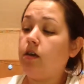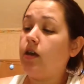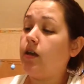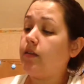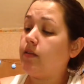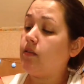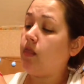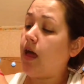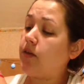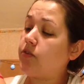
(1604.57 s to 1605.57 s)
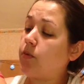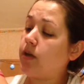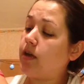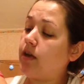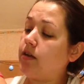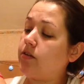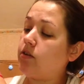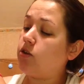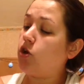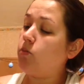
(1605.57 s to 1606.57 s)
And then the last one I got is
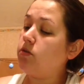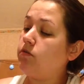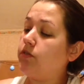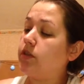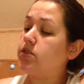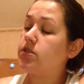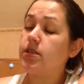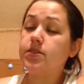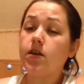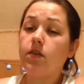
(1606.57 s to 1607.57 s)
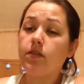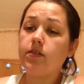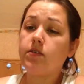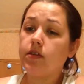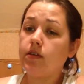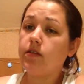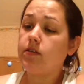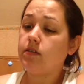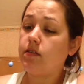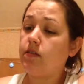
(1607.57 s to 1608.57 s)
Global Fierceness. Now this
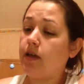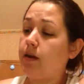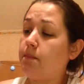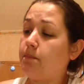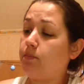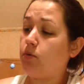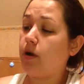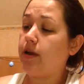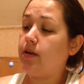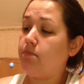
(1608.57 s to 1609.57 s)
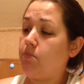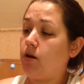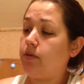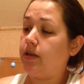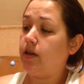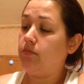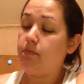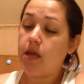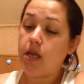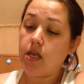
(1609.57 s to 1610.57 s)
is that bright Barbie doll
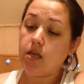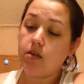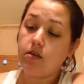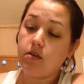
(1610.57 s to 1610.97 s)
pink.